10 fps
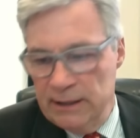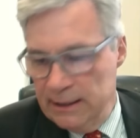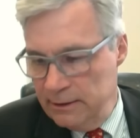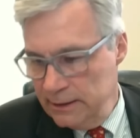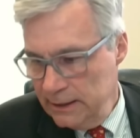
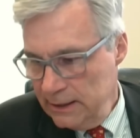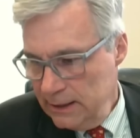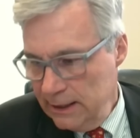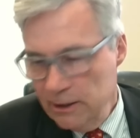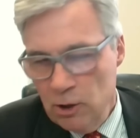And
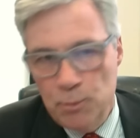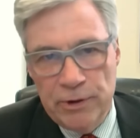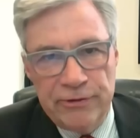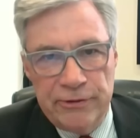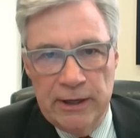I hope
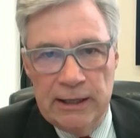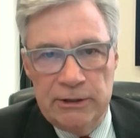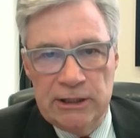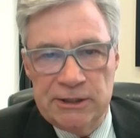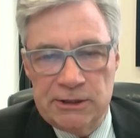with
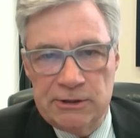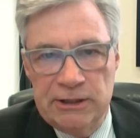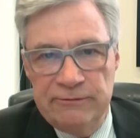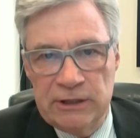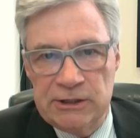
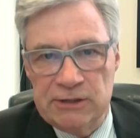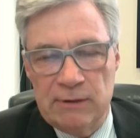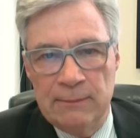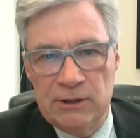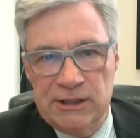Chief Justice
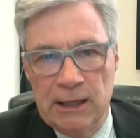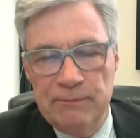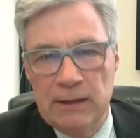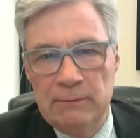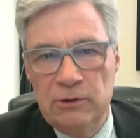Roberts'
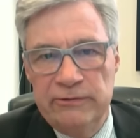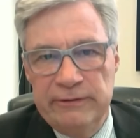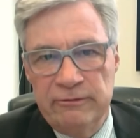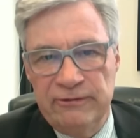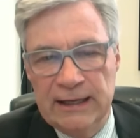help, they'll move
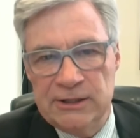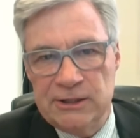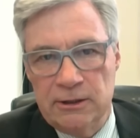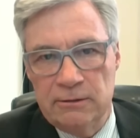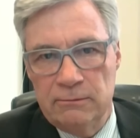even
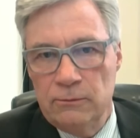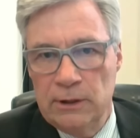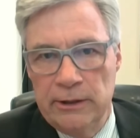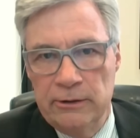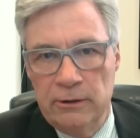faster
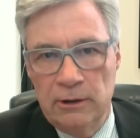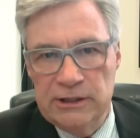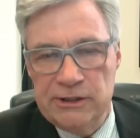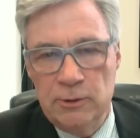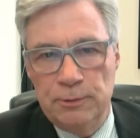under all
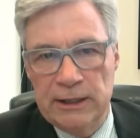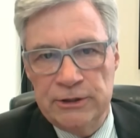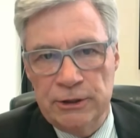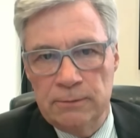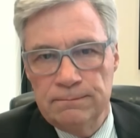this new
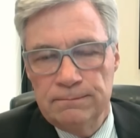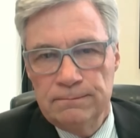pressure.